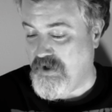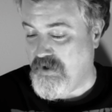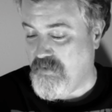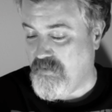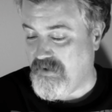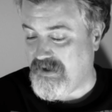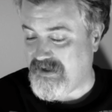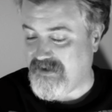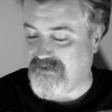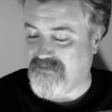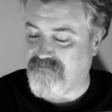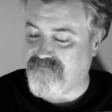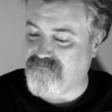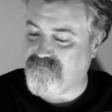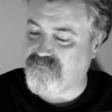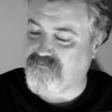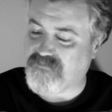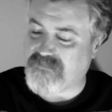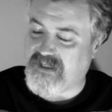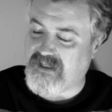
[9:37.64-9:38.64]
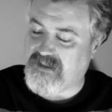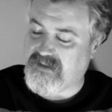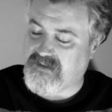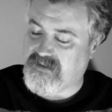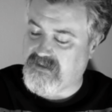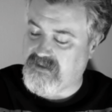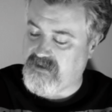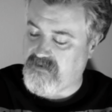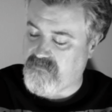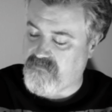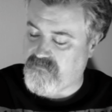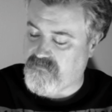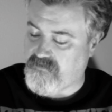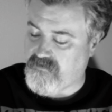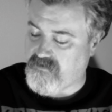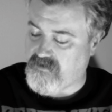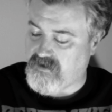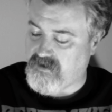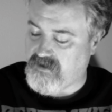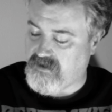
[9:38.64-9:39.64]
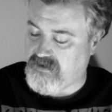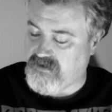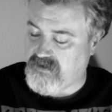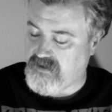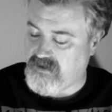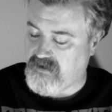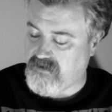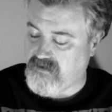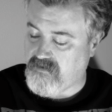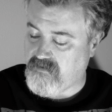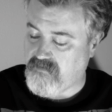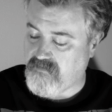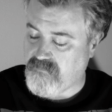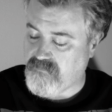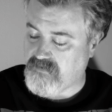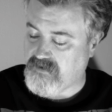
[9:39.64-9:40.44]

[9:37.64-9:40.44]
Well, that's it for now.